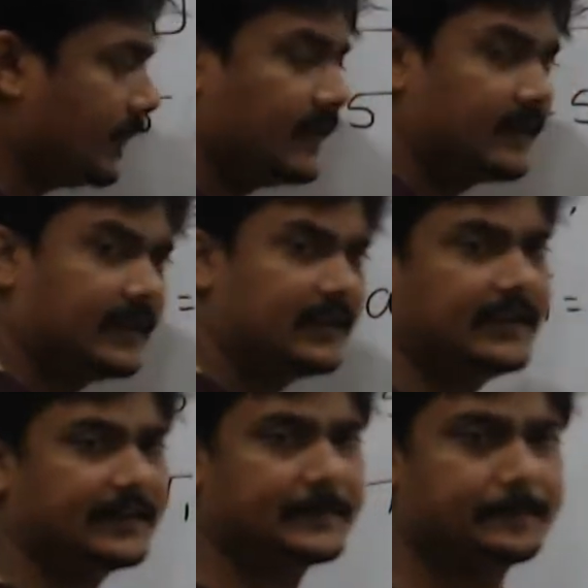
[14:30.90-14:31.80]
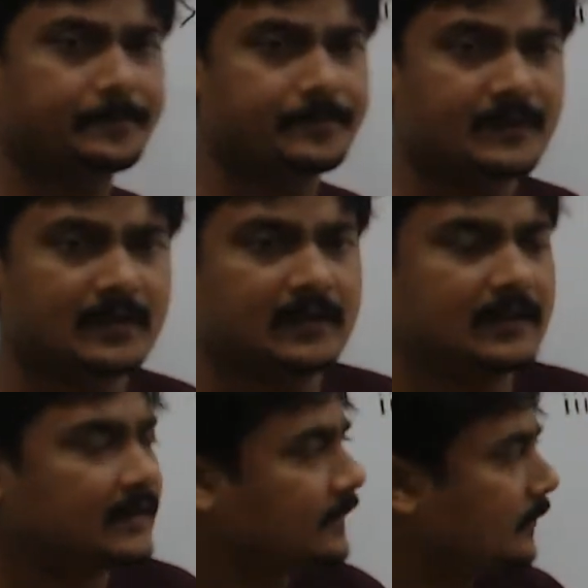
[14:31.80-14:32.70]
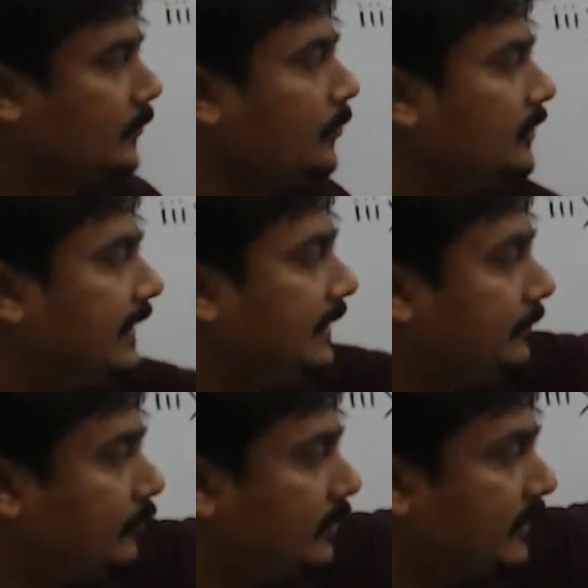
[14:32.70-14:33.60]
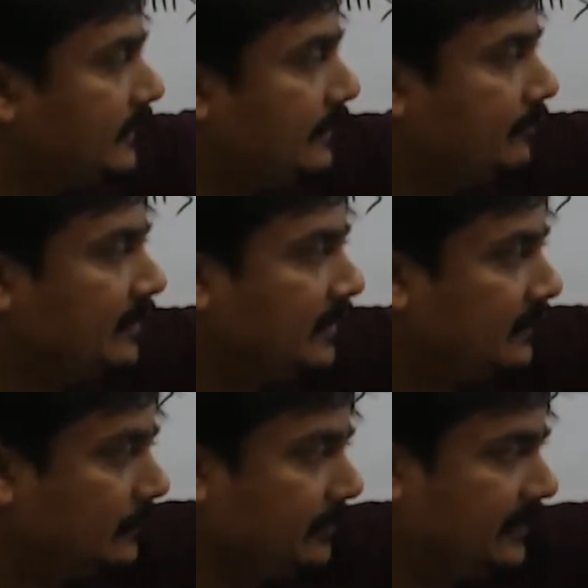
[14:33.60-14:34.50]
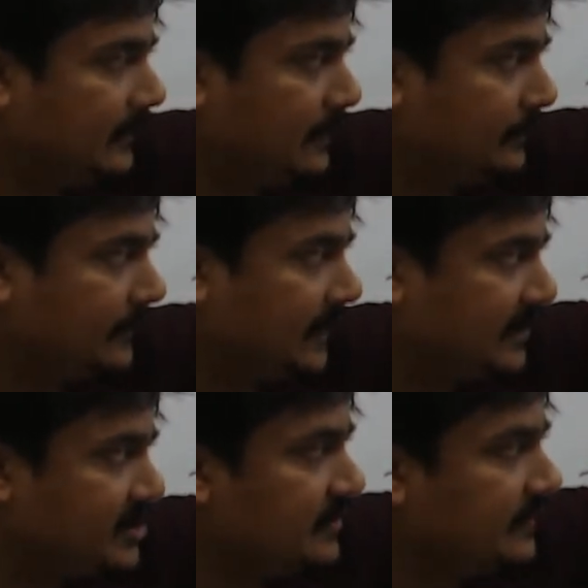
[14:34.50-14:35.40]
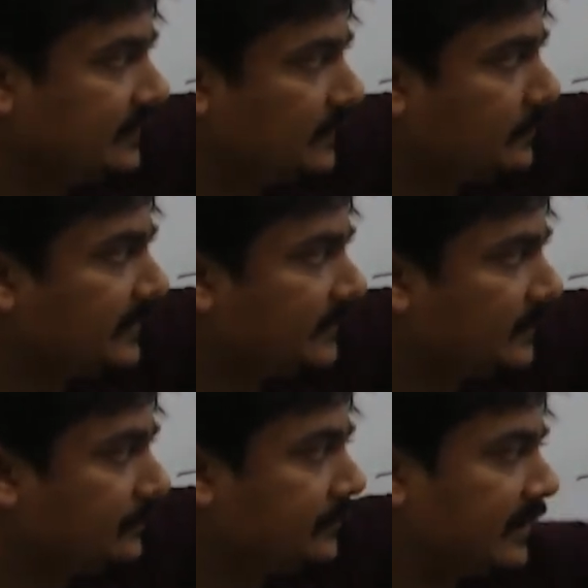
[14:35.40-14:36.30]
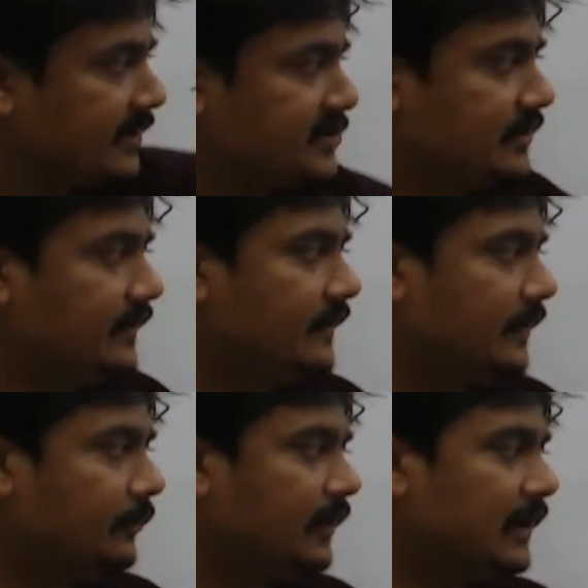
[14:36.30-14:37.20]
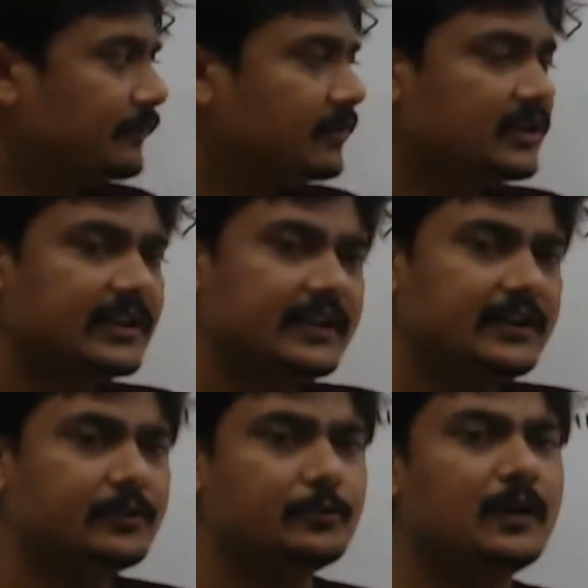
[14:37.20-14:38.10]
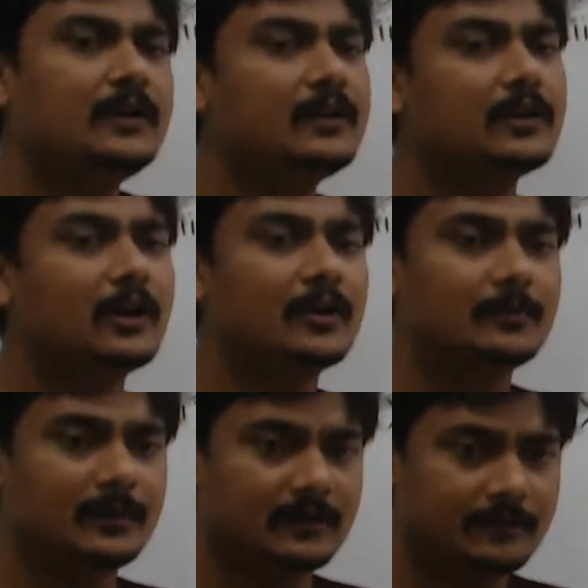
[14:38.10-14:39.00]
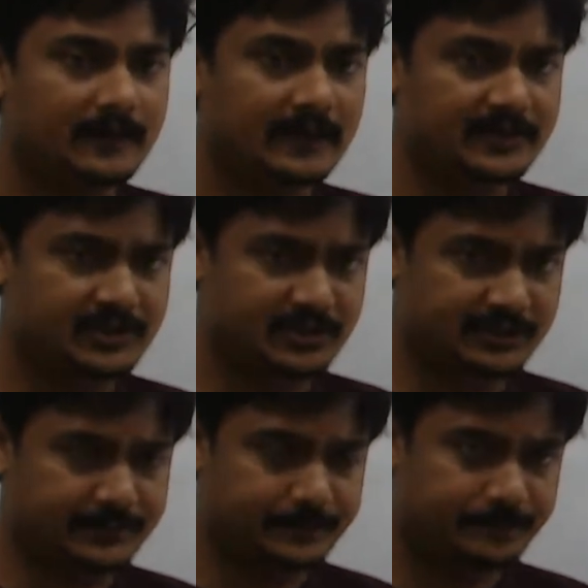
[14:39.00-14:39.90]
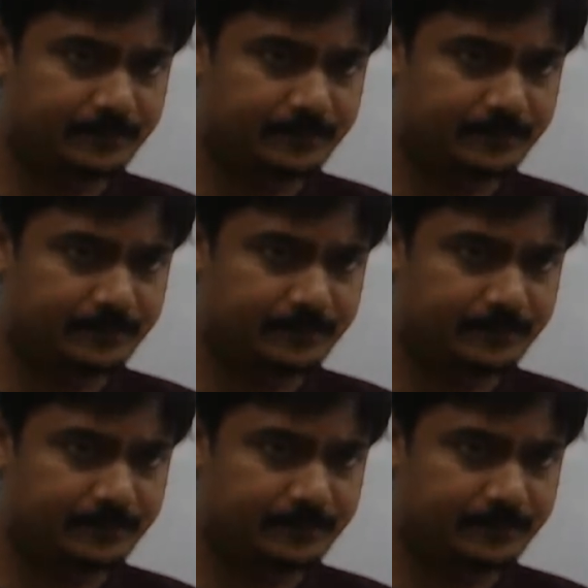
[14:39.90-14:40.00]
Is that clear? So T4 is given as a mixed fraction. This mixed fraction is now converted into what? Normal fraction.